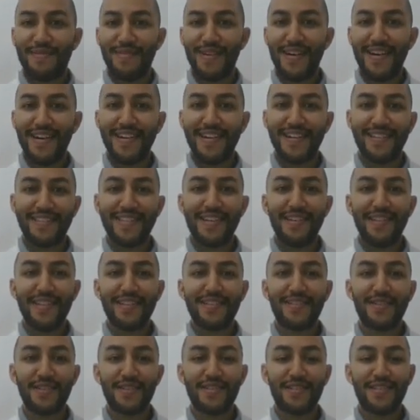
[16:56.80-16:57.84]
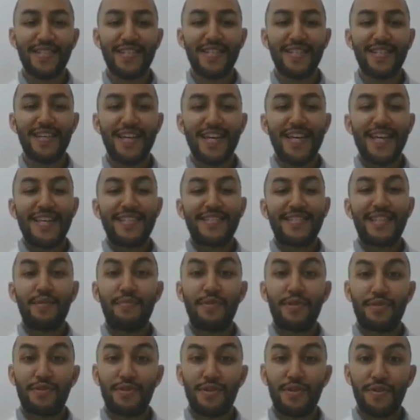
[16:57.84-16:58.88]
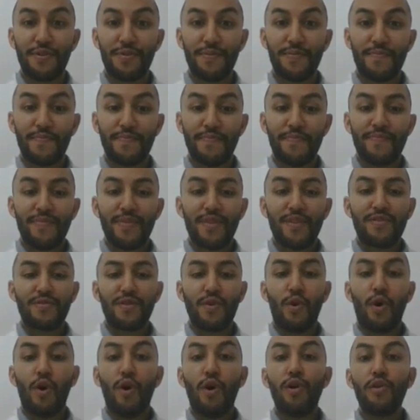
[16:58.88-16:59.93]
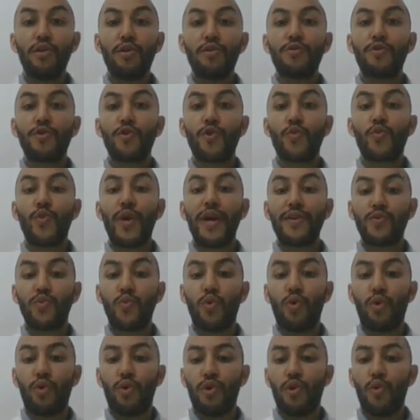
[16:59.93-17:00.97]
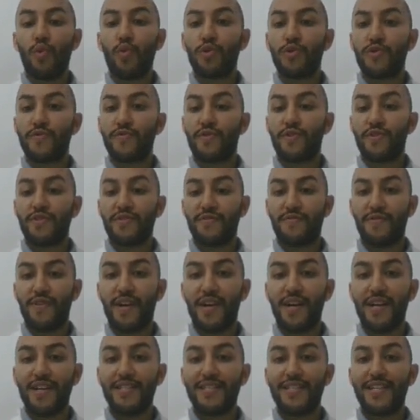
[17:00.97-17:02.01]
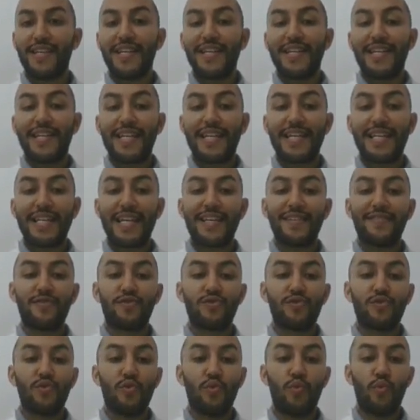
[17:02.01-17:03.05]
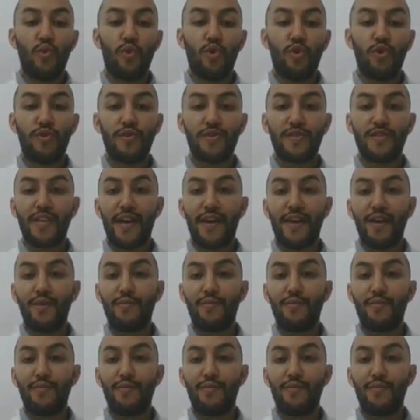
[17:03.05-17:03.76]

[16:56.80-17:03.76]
All right, now let's see number two. So although the Great Wall was fortified, Genghis was